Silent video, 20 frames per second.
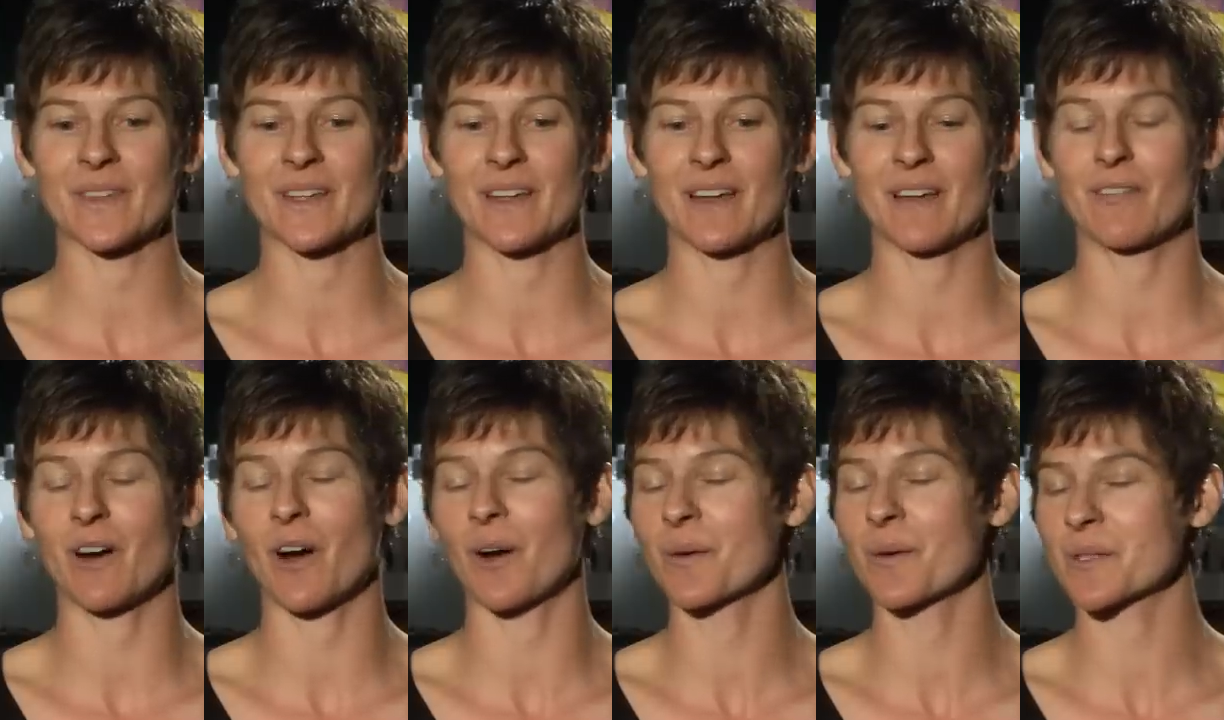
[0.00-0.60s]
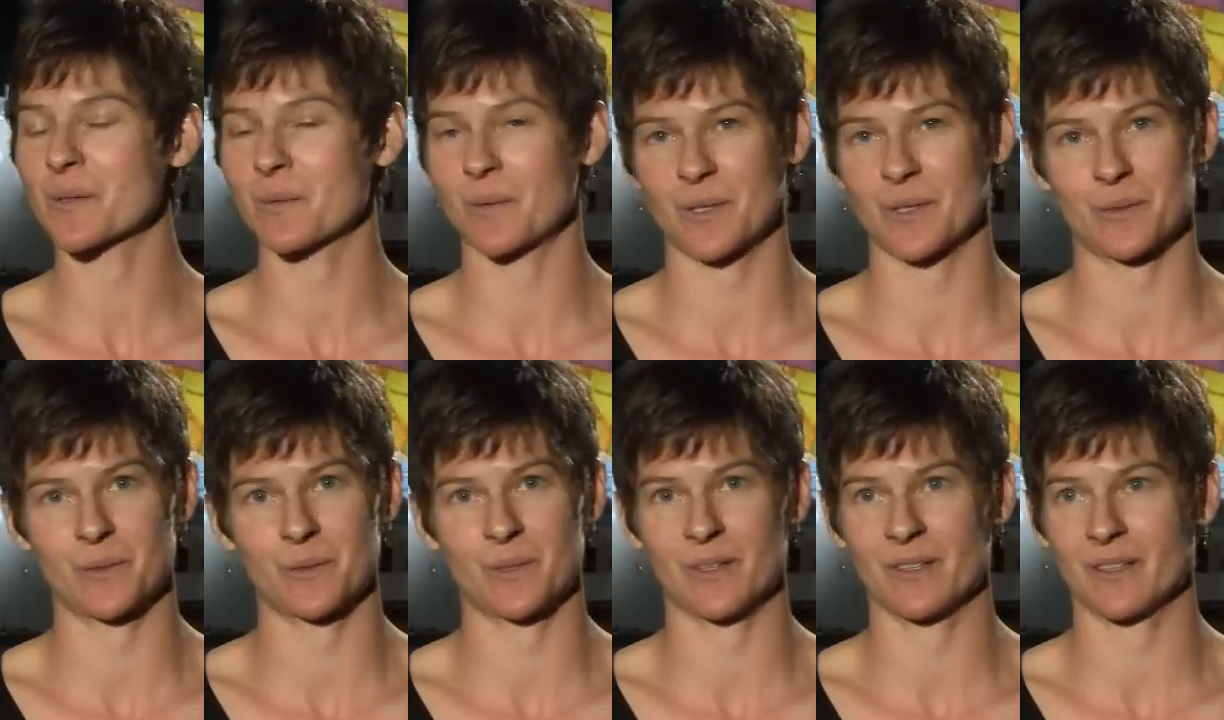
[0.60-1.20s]
have always
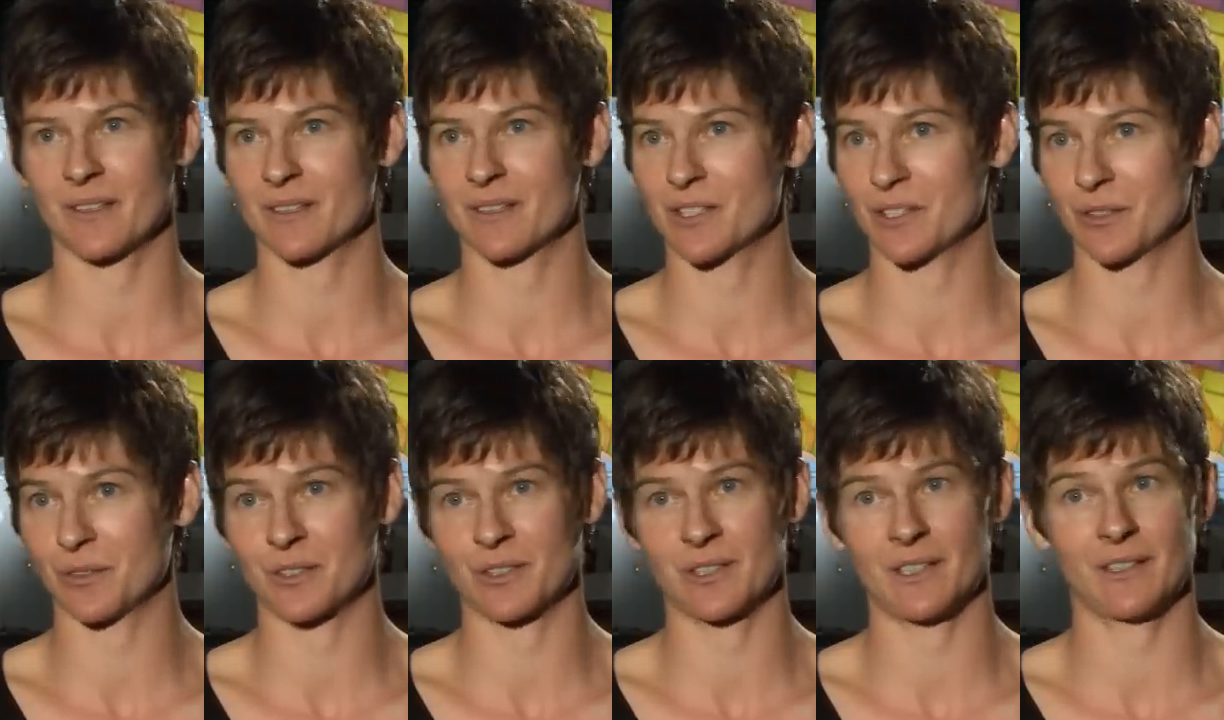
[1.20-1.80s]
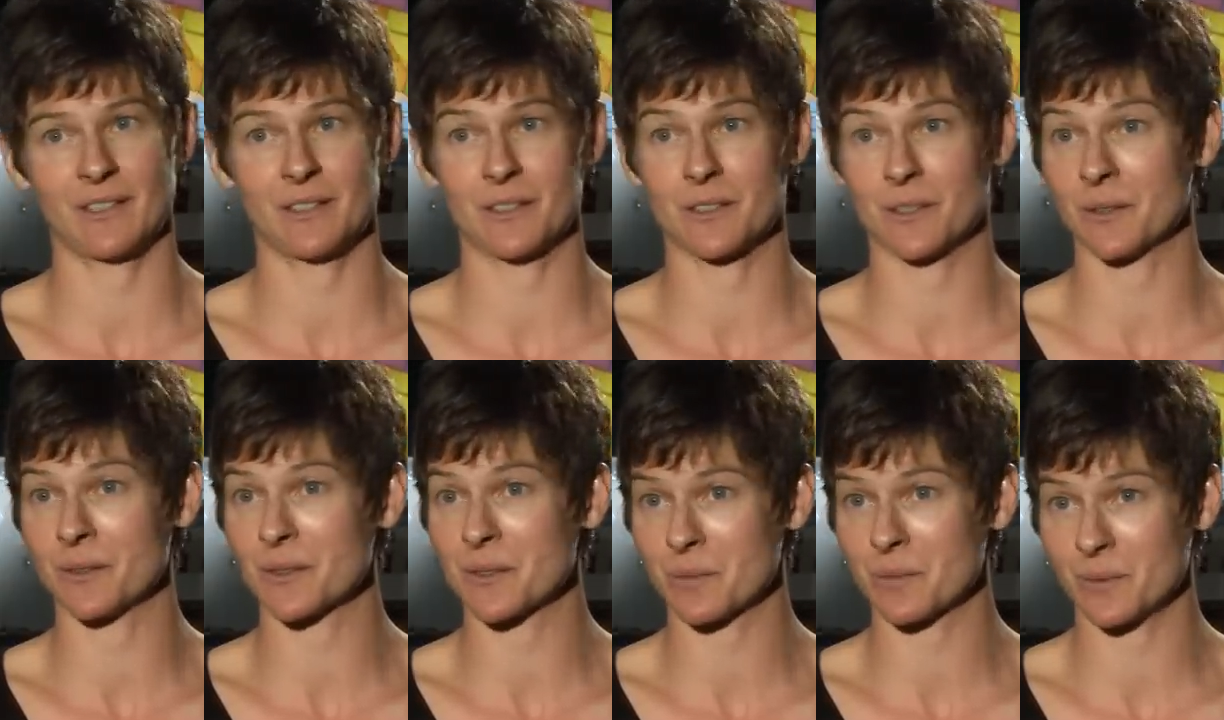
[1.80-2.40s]
worked with children and
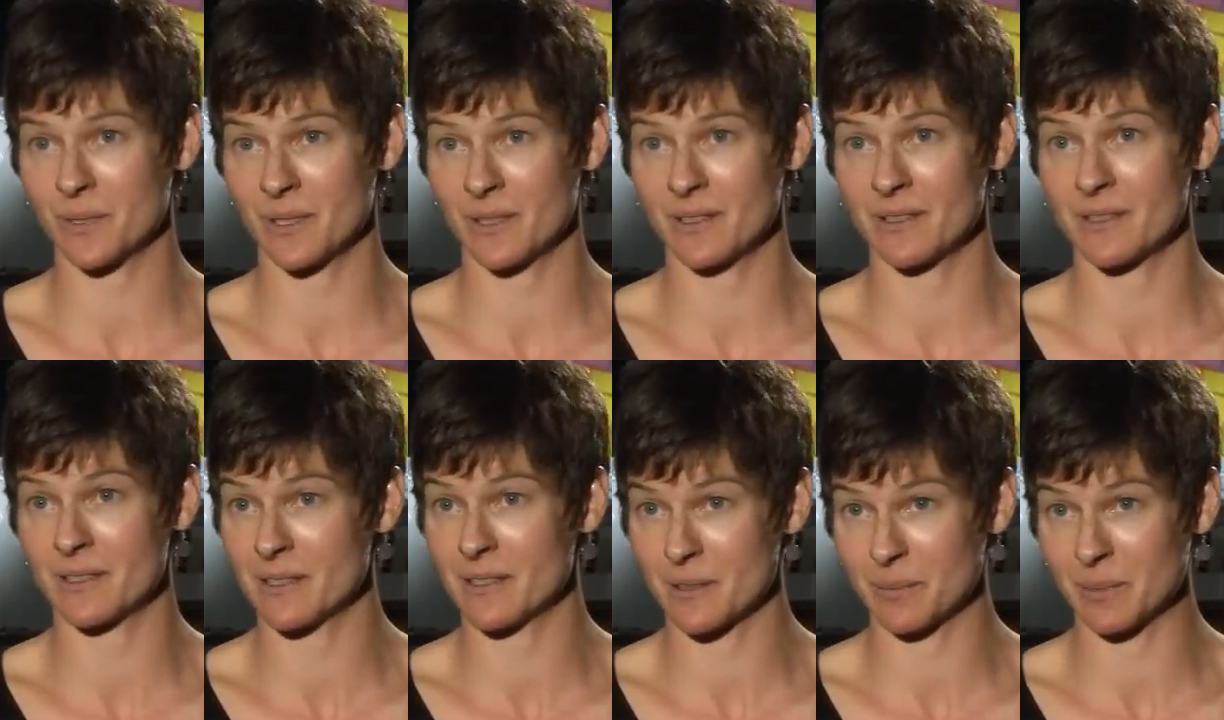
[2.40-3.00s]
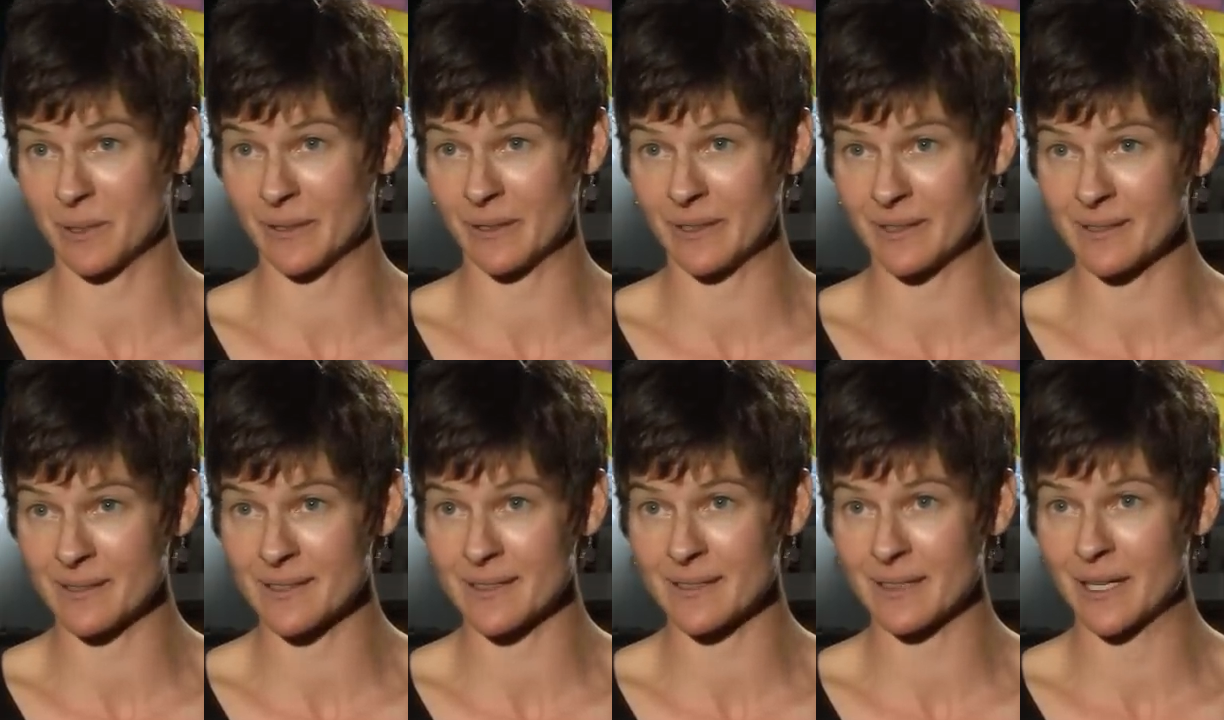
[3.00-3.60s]
adults with
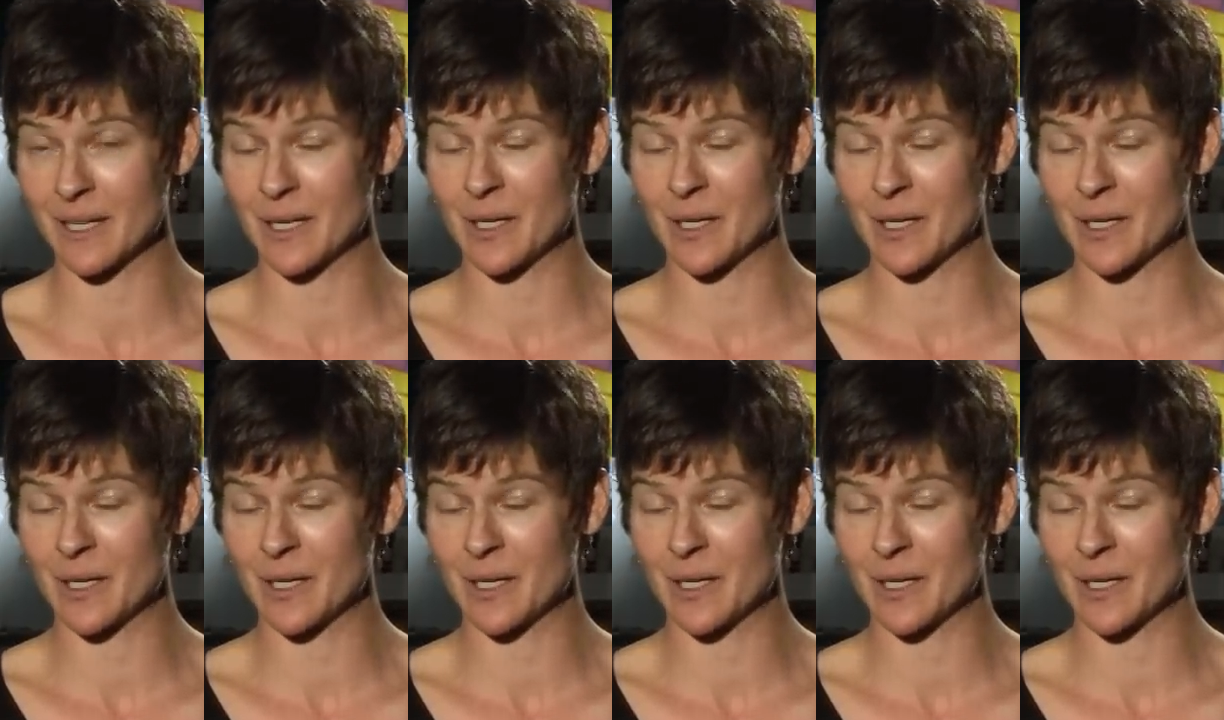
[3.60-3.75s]
disabilities,